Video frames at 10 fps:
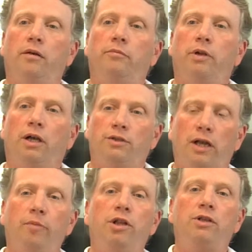because
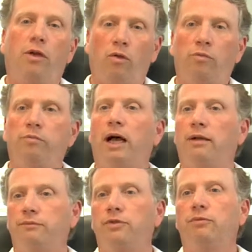I'd been told
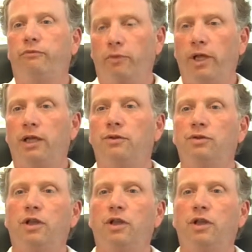by some friends